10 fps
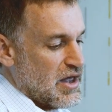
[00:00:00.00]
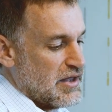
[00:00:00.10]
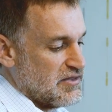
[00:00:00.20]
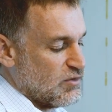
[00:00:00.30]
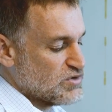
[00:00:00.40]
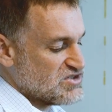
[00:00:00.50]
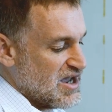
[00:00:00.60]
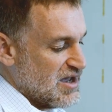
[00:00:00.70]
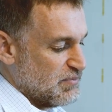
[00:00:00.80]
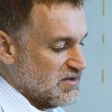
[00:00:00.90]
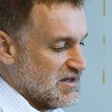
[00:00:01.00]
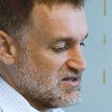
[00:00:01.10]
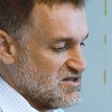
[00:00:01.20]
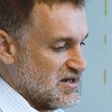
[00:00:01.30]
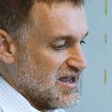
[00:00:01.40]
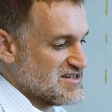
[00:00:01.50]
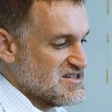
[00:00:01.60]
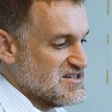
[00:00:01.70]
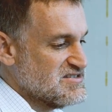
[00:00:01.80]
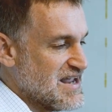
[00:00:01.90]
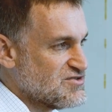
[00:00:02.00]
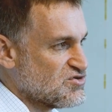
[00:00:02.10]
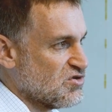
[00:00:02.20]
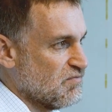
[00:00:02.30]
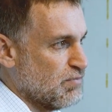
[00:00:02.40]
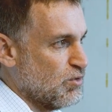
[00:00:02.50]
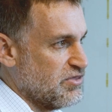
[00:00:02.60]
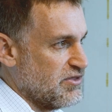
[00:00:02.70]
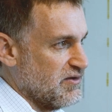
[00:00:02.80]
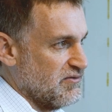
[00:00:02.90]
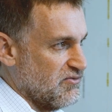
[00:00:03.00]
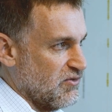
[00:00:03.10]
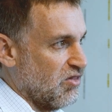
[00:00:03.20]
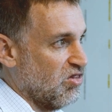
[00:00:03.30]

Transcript: And I think what's happened is that as the nature both of